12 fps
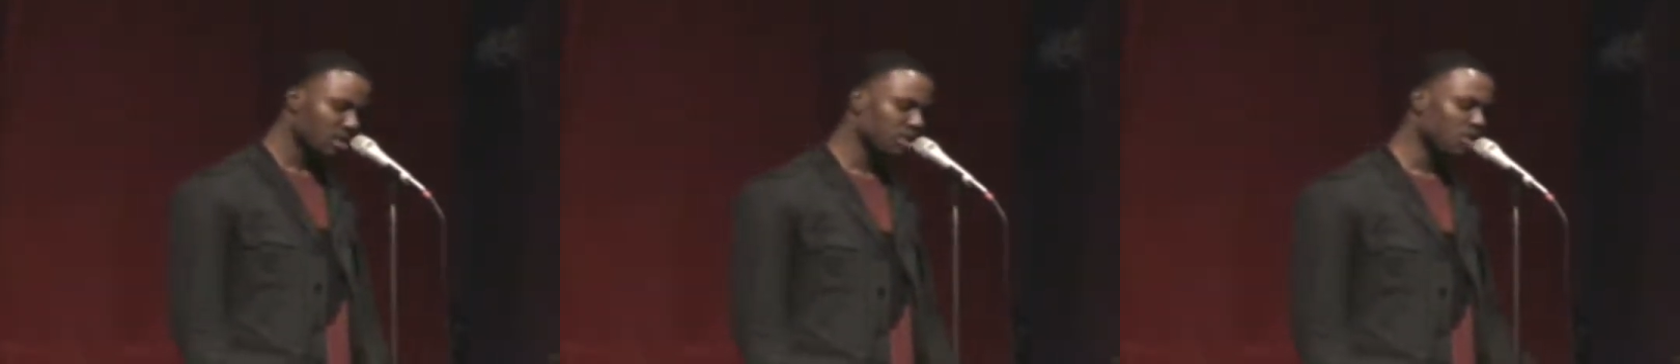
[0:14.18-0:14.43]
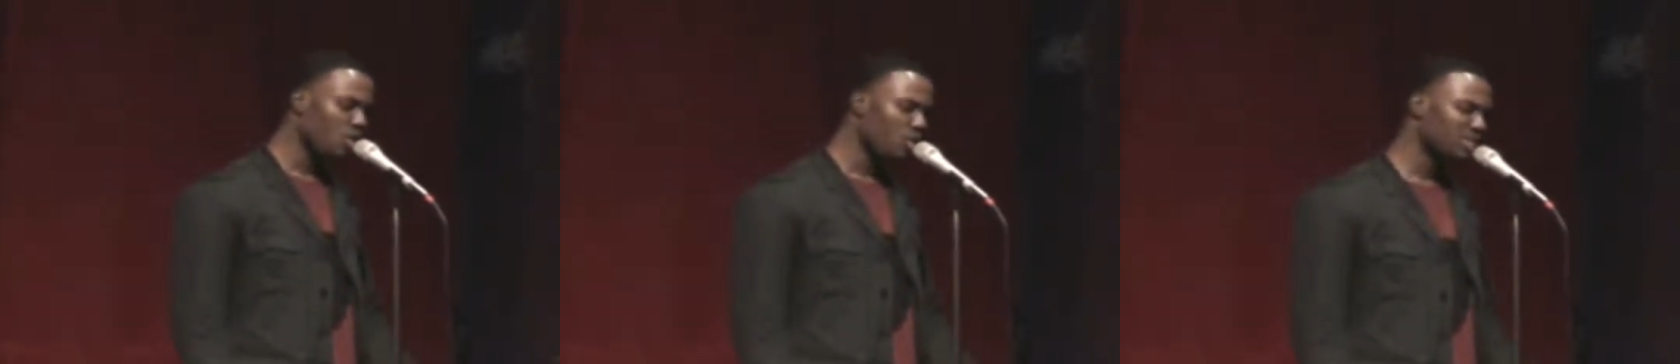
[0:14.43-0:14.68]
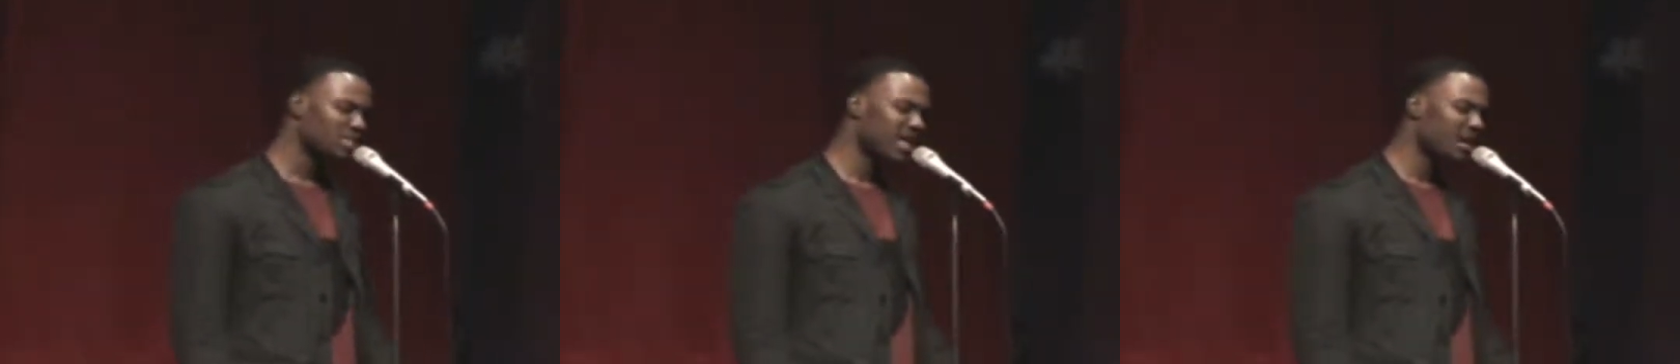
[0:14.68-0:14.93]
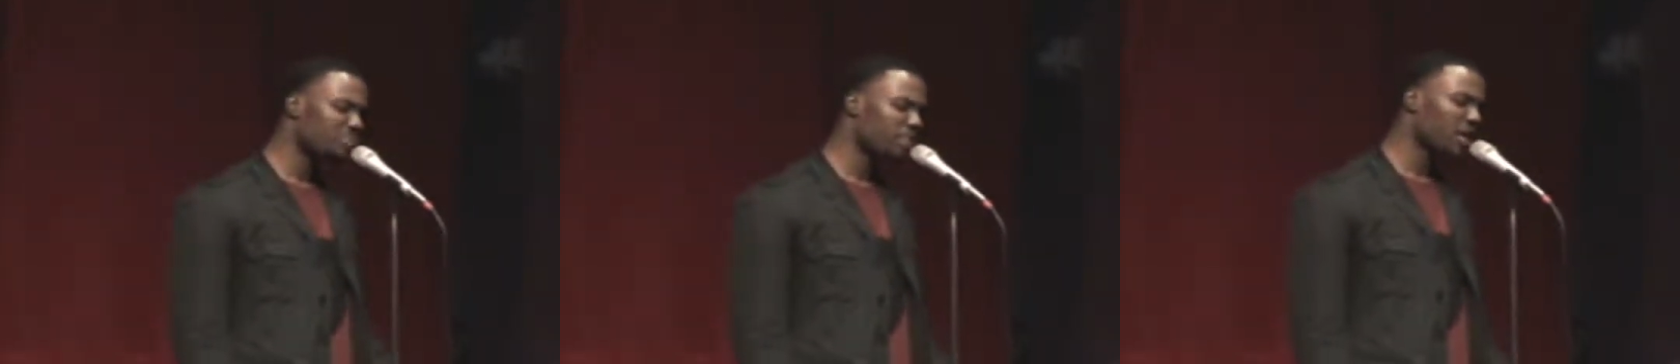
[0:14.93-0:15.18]
She'd always
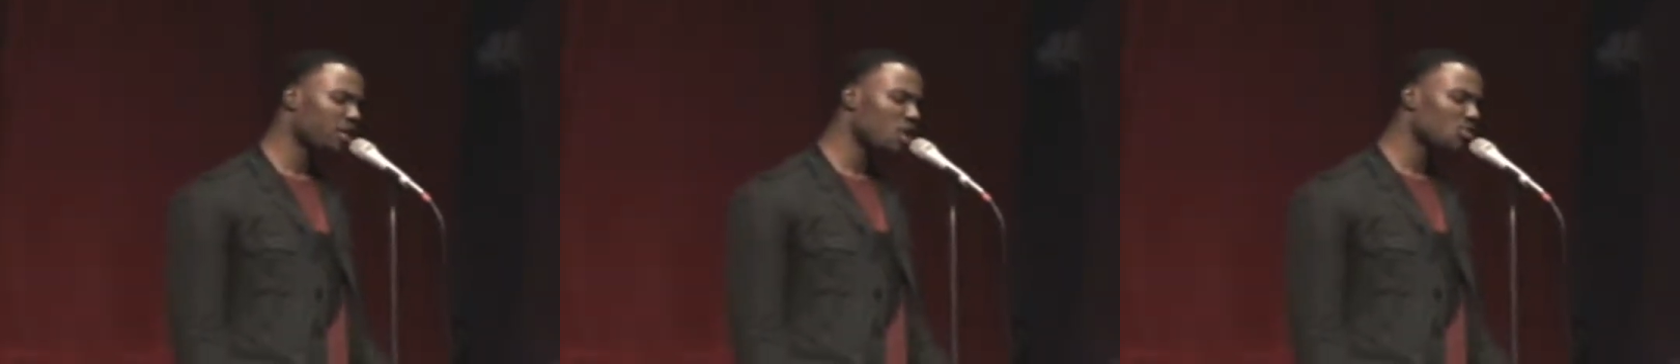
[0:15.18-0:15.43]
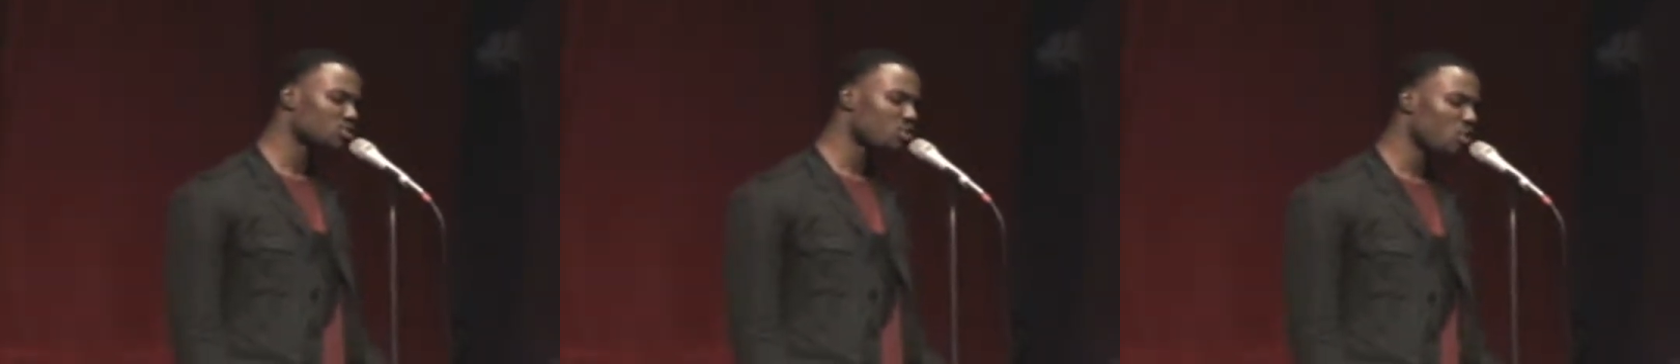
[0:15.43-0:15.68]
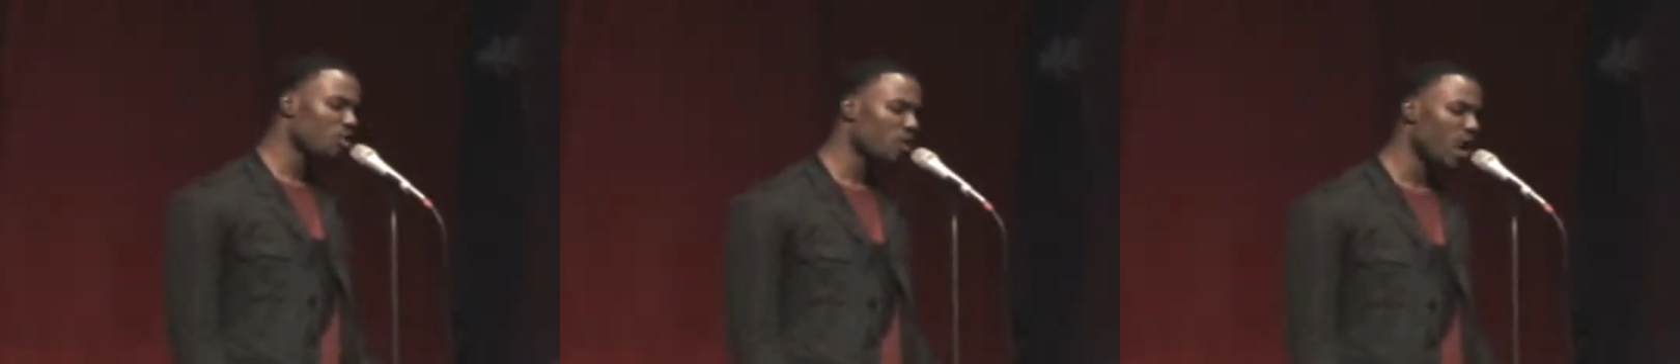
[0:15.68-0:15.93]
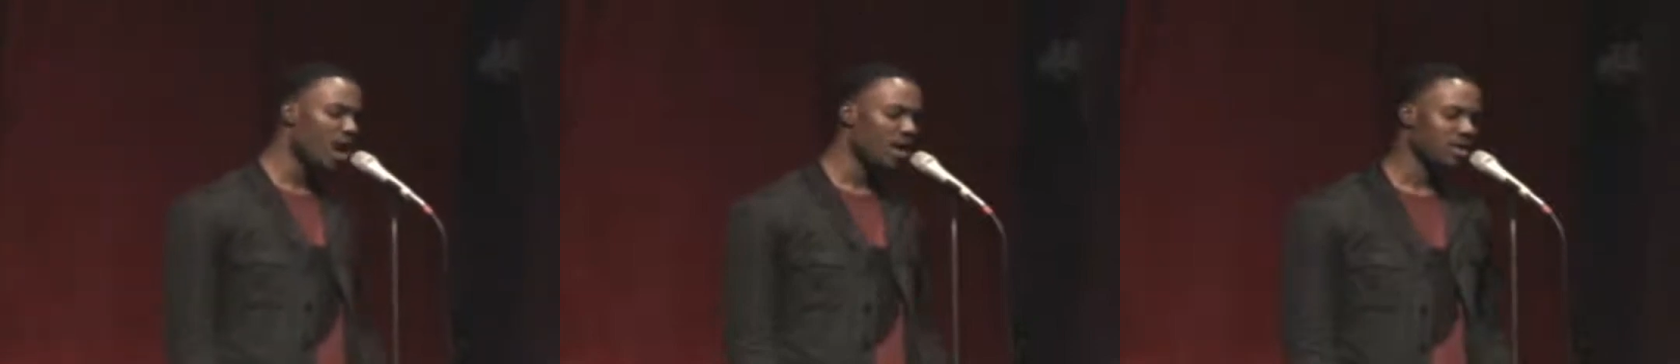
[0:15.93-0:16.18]
said big girls don't
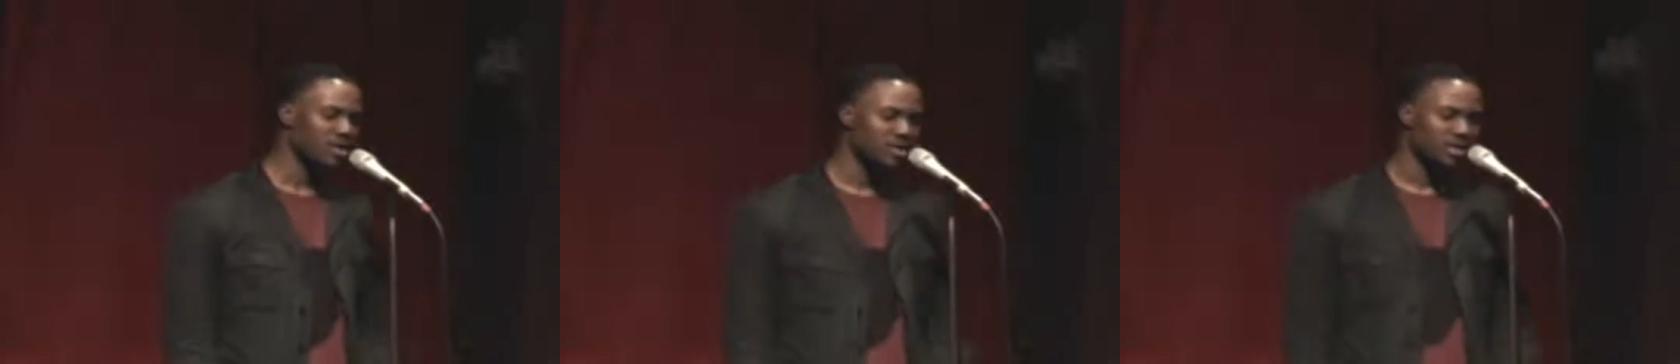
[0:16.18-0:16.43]
cry.